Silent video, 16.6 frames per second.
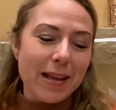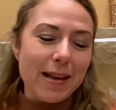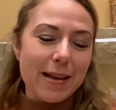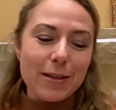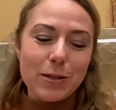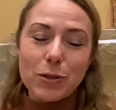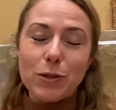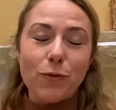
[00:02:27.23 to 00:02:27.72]

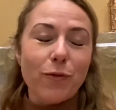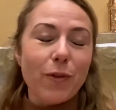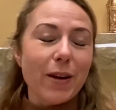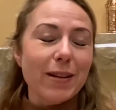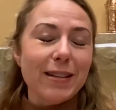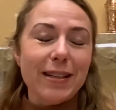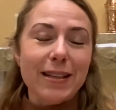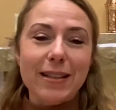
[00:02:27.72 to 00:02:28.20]
it's just
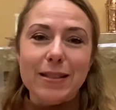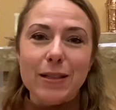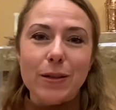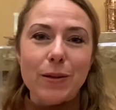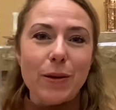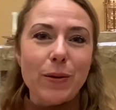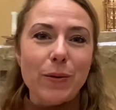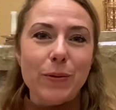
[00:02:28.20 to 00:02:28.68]
fun to get to
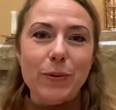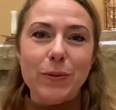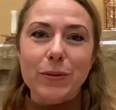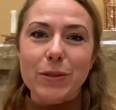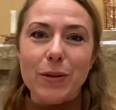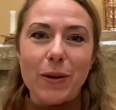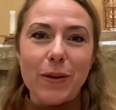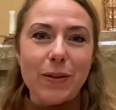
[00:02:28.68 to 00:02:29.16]
go
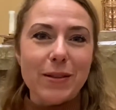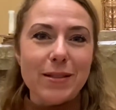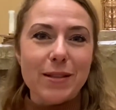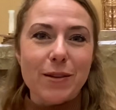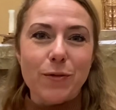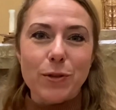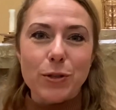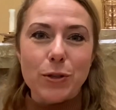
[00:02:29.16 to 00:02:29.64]
to all these
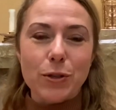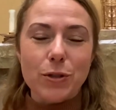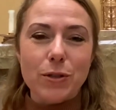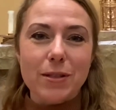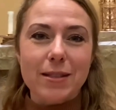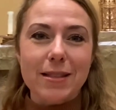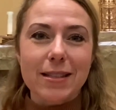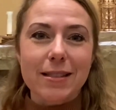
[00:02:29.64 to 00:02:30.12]
different
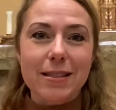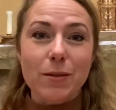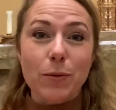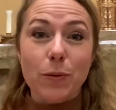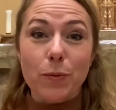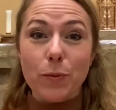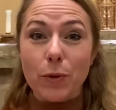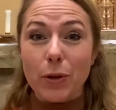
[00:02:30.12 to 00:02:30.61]
churches.
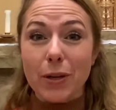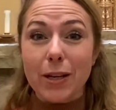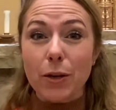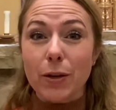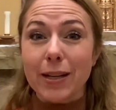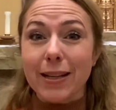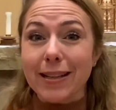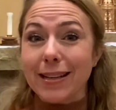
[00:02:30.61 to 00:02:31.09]
We're here
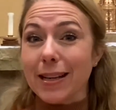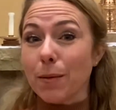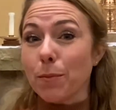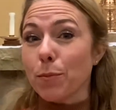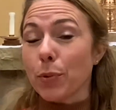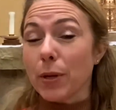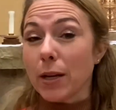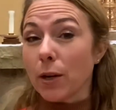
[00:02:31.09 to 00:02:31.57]
in
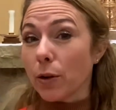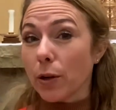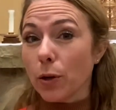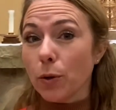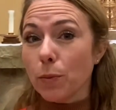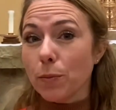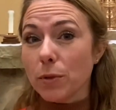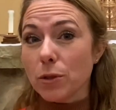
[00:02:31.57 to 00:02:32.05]

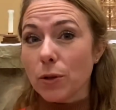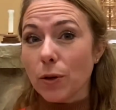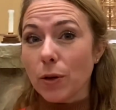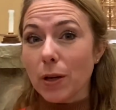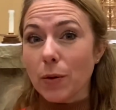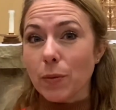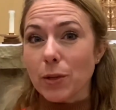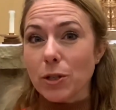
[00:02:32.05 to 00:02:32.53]
Imperial,
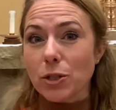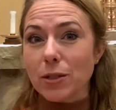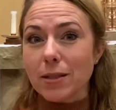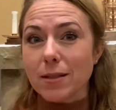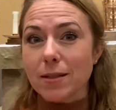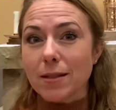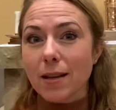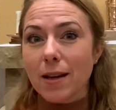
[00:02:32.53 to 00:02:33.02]
Missouri, which
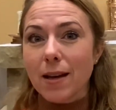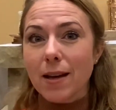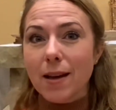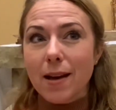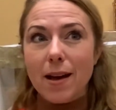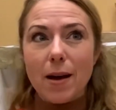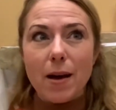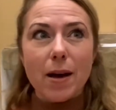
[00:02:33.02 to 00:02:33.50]
is,
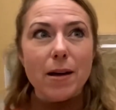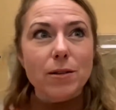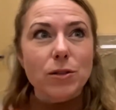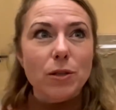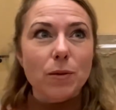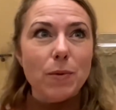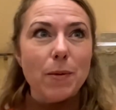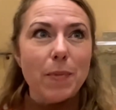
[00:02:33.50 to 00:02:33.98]
it
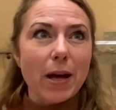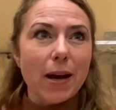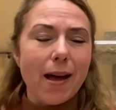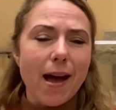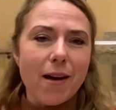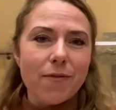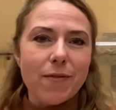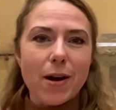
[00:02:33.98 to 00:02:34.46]
took me about a
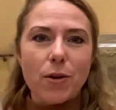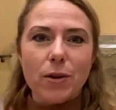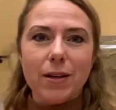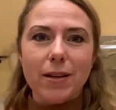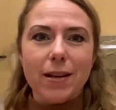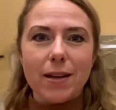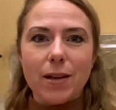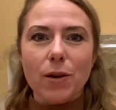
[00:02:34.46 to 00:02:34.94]
half hour to
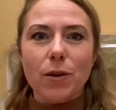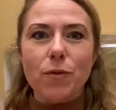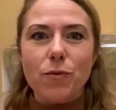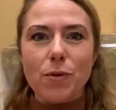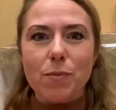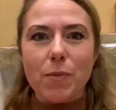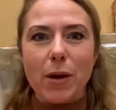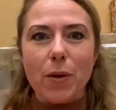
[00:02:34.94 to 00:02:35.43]
get here
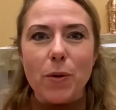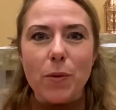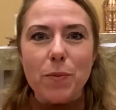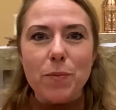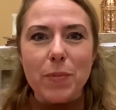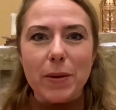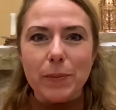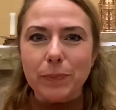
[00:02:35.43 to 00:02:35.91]
from my home,
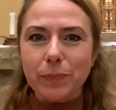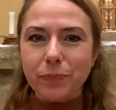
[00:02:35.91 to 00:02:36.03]
but